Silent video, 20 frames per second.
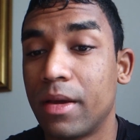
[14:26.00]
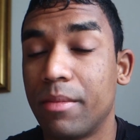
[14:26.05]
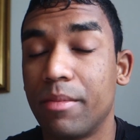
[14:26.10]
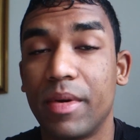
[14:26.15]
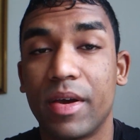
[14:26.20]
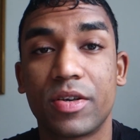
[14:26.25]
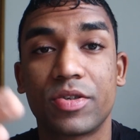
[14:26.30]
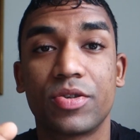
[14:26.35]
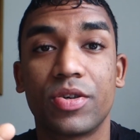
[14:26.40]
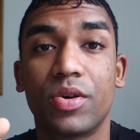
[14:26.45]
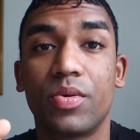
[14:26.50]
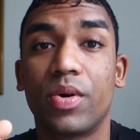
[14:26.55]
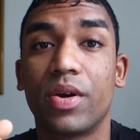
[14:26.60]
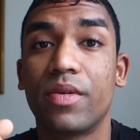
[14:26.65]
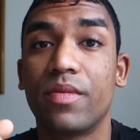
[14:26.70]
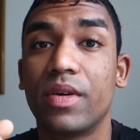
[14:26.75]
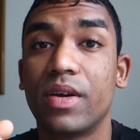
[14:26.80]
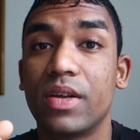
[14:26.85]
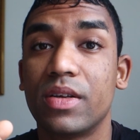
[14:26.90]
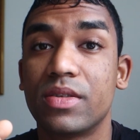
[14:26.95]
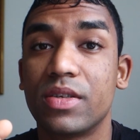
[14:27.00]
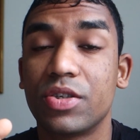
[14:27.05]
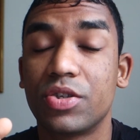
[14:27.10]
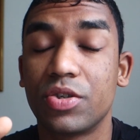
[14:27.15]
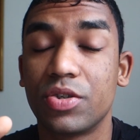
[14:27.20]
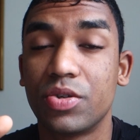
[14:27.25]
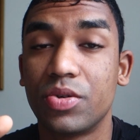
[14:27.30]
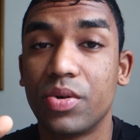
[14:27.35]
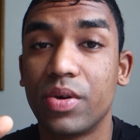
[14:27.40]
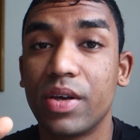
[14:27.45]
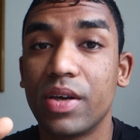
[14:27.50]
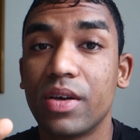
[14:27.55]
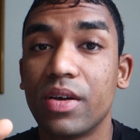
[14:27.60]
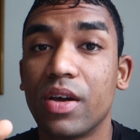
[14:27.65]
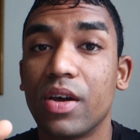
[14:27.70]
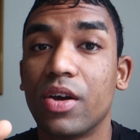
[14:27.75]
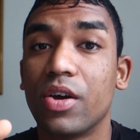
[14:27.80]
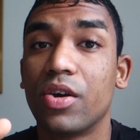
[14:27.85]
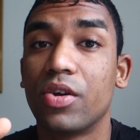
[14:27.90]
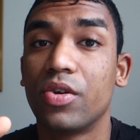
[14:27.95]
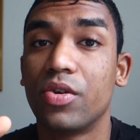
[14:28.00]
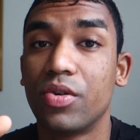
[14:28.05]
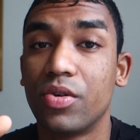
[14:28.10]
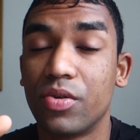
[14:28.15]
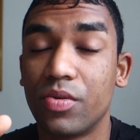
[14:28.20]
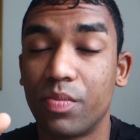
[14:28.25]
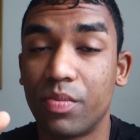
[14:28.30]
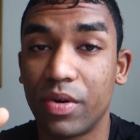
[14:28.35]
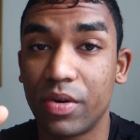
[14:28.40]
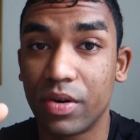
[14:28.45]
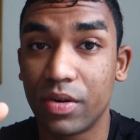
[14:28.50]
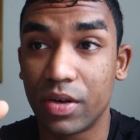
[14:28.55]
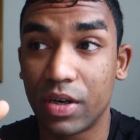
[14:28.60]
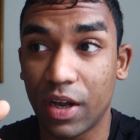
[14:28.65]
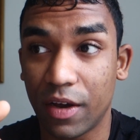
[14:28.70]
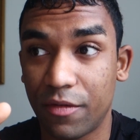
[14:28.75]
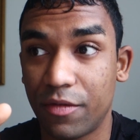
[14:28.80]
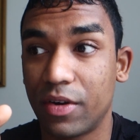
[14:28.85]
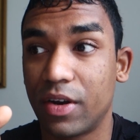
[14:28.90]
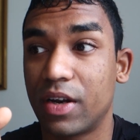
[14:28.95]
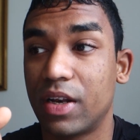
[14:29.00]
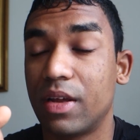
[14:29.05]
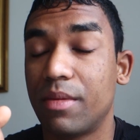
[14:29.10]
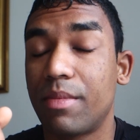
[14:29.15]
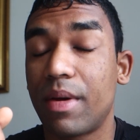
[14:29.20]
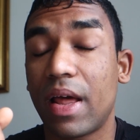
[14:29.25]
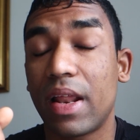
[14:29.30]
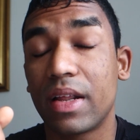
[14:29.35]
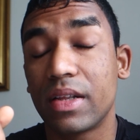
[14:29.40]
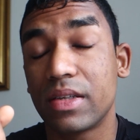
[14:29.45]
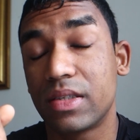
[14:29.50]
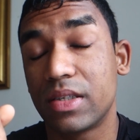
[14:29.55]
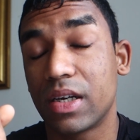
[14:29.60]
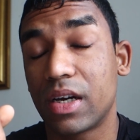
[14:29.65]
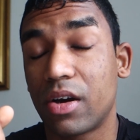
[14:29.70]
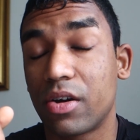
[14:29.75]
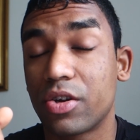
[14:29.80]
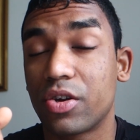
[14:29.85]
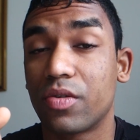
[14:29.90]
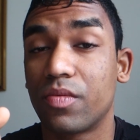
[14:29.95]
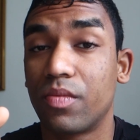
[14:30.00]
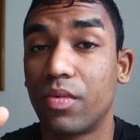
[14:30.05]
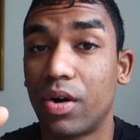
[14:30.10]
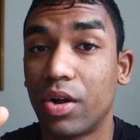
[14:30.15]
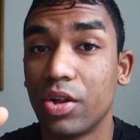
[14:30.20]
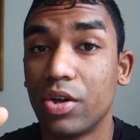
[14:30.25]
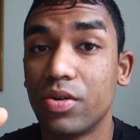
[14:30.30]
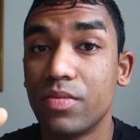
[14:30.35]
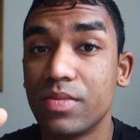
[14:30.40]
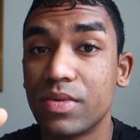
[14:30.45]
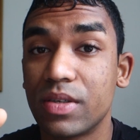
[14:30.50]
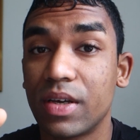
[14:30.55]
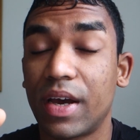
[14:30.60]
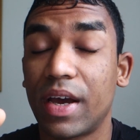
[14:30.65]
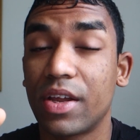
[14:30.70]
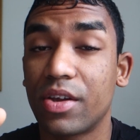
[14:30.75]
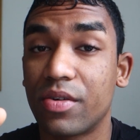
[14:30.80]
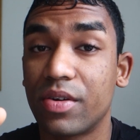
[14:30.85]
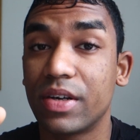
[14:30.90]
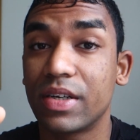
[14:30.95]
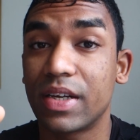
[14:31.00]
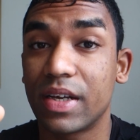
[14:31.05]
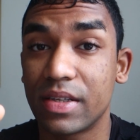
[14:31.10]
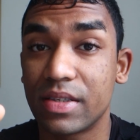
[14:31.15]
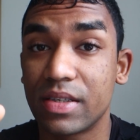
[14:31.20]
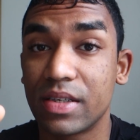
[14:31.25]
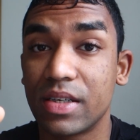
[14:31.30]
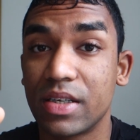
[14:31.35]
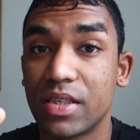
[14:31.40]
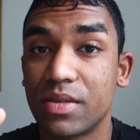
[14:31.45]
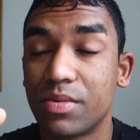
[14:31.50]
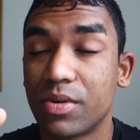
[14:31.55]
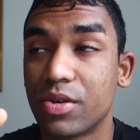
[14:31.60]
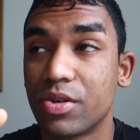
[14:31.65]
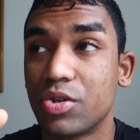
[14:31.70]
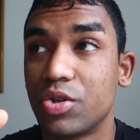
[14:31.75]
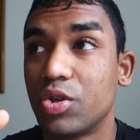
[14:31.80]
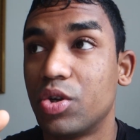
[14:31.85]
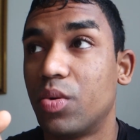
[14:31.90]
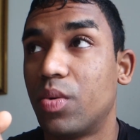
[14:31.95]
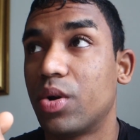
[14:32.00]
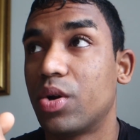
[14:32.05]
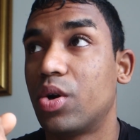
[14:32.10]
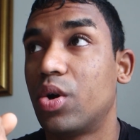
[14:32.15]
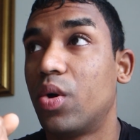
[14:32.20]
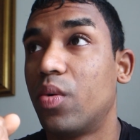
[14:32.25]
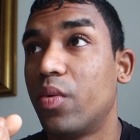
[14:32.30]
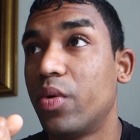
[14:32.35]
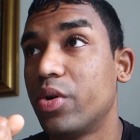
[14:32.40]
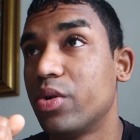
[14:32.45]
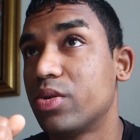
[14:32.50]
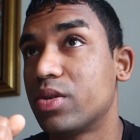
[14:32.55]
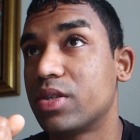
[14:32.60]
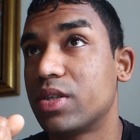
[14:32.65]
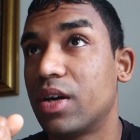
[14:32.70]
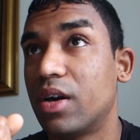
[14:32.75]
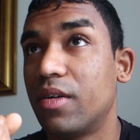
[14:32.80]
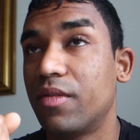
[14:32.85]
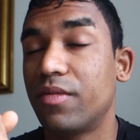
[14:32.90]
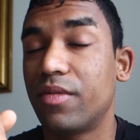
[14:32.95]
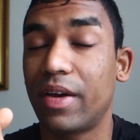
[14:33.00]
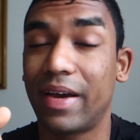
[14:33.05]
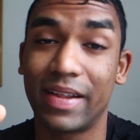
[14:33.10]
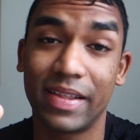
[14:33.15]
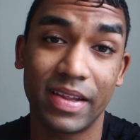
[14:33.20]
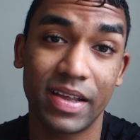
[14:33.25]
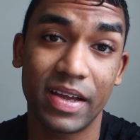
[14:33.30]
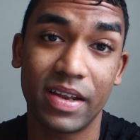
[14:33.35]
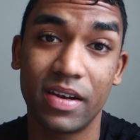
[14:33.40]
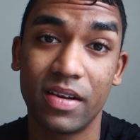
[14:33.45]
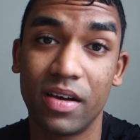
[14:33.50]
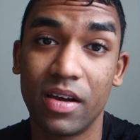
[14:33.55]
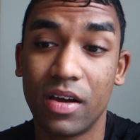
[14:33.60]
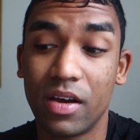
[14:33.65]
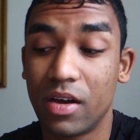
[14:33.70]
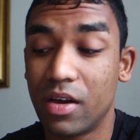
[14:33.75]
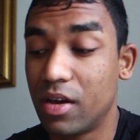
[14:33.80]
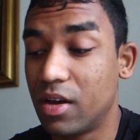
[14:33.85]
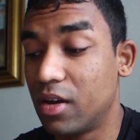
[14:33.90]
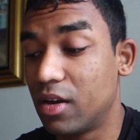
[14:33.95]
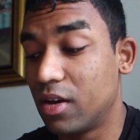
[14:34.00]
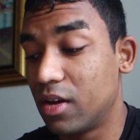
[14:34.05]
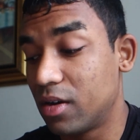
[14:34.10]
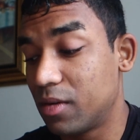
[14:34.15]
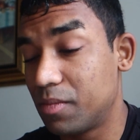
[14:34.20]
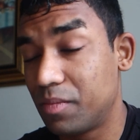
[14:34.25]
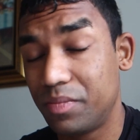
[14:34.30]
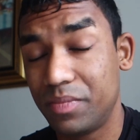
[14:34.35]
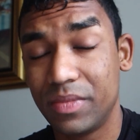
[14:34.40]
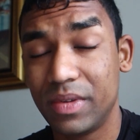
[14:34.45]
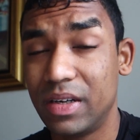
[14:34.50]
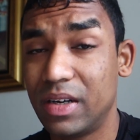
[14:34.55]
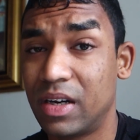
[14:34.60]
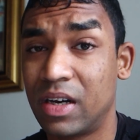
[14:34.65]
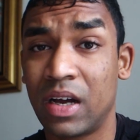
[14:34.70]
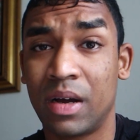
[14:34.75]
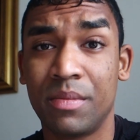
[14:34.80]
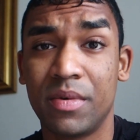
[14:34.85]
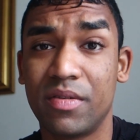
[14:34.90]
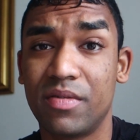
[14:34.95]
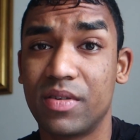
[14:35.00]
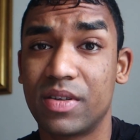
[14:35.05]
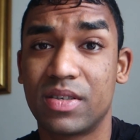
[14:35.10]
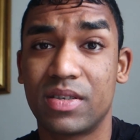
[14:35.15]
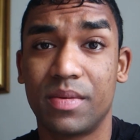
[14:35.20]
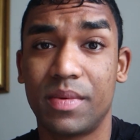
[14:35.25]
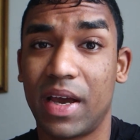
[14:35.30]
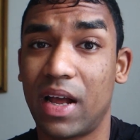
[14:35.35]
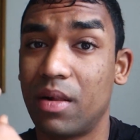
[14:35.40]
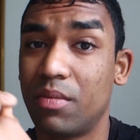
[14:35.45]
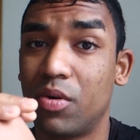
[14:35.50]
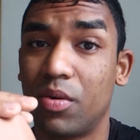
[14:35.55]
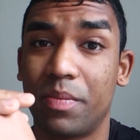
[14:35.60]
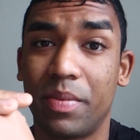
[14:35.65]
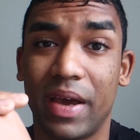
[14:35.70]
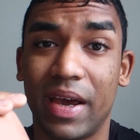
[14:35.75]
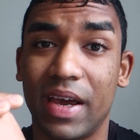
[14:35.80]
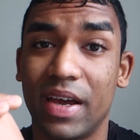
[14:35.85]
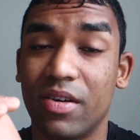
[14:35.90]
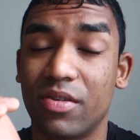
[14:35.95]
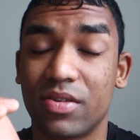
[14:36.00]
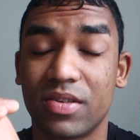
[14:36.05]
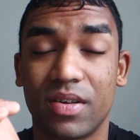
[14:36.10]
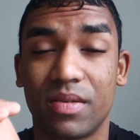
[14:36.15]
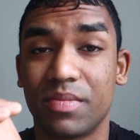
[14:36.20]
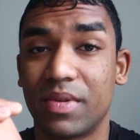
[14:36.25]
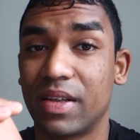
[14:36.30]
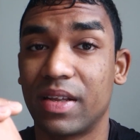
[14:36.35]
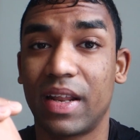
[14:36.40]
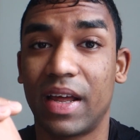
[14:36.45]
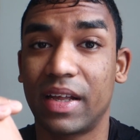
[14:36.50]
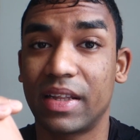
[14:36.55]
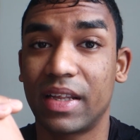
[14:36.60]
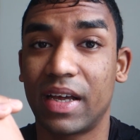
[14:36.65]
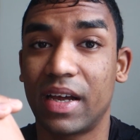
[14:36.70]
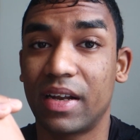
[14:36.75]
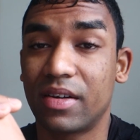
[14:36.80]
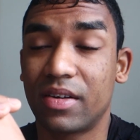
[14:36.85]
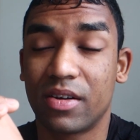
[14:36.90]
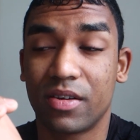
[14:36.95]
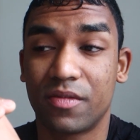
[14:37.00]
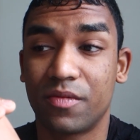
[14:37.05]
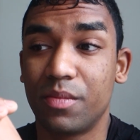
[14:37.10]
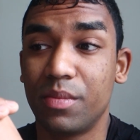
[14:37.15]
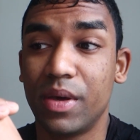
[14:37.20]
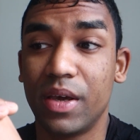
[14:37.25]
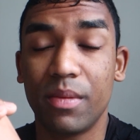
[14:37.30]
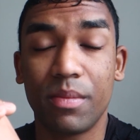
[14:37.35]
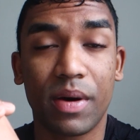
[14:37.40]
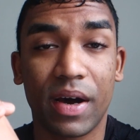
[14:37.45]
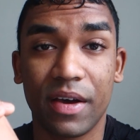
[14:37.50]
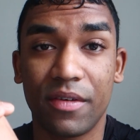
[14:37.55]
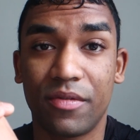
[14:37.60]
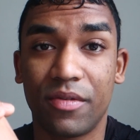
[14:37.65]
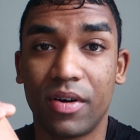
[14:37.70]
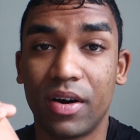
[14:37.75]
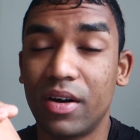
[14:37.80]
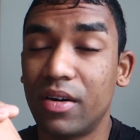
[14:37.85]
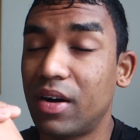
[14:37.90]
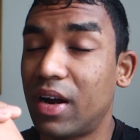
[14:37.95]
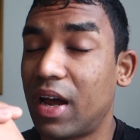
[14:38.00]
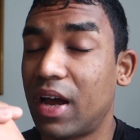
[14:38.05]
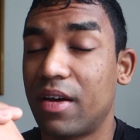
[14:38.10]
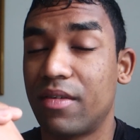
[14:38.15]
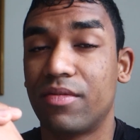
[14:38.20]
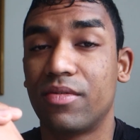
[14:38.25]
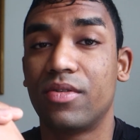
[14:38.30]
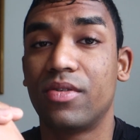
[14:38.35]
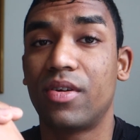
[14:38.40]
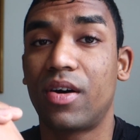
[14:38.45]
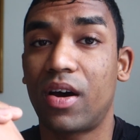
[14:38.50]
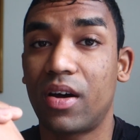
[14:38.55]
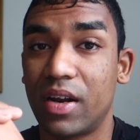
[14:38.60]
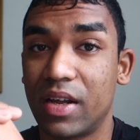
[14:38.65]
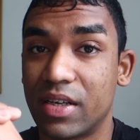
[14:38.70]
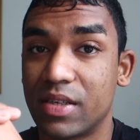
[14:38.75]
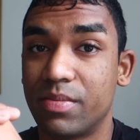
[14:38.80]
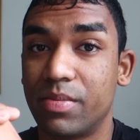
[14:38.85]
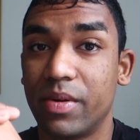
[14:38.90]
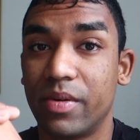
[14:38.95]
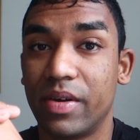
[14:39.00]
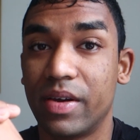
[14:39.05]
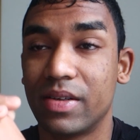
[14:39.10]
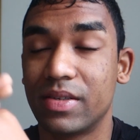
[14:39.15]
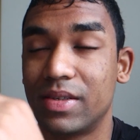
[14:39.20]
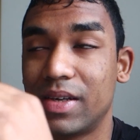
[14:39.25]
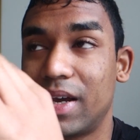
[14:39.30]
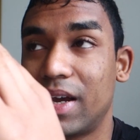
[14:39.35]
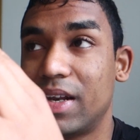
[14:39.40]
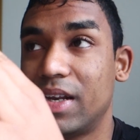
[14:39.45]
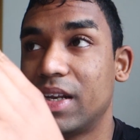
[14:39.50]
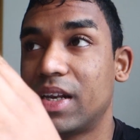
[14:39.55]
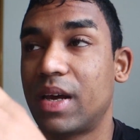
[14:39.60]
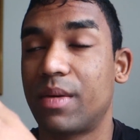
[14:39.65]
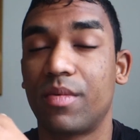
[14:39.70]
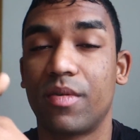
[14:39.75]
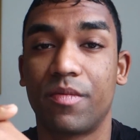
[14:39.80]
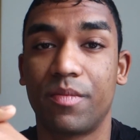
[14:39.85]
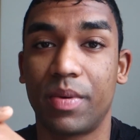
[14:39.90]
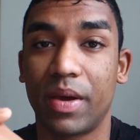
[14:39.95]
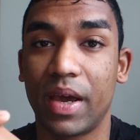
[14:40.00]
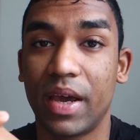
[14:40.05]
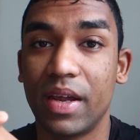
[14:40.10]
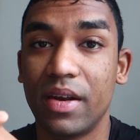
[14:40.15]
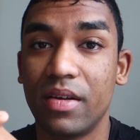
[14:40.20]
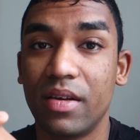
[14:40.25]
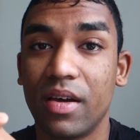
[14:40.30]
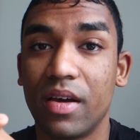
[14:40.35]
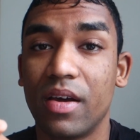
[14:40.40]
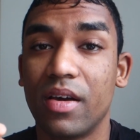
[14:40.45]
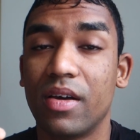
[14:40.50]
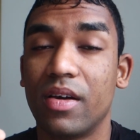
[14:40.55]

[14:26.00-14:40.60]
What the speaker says: Make sure whatever it is that you're doing, you're definitely balancing out your volumes and your intensities, because you don't want to overdo stuff and then come in with some elbow pain or something like that. Because me, by far, I have not experienced any type of pain.